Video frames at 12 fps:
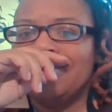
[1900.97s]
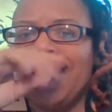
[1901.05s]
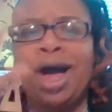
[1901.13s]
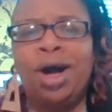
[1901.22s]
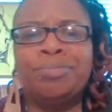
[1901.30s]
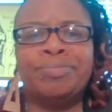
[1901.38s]

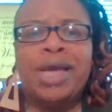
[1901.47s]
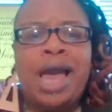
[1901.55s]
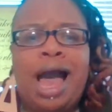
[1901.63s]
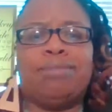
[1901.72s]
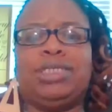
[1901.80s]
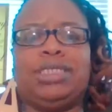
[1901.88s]
"Oh,
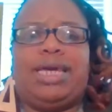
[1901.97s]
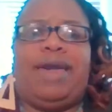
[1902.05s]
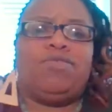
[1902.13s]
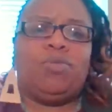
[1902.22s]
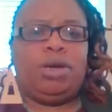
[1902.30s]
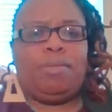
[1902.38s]
I'm just
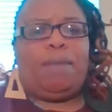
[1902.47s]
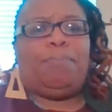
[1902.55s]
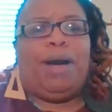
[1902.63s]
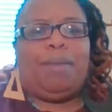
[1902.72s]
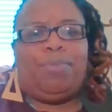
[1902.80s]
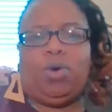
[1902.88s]
having one of my
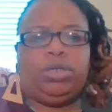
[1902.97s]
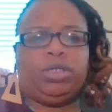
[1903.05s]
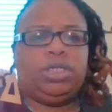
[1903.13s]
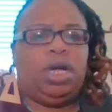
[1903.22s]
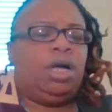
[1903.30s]
bipolar."